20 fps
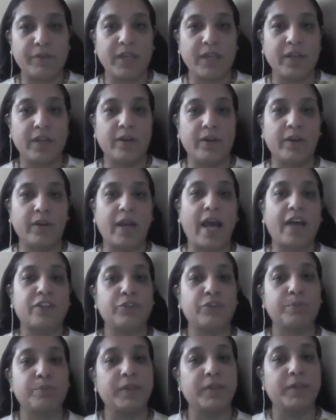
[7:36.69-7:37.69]
every year
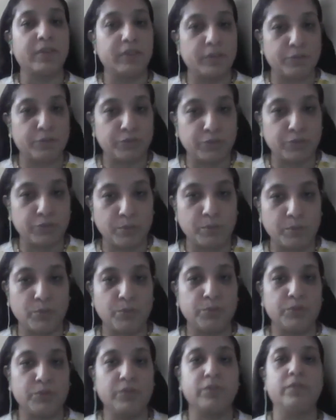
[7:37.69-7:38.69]
as per the full
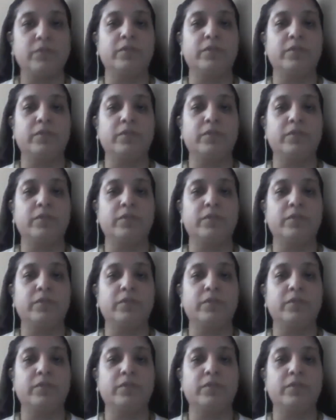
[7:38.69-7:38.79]
moon.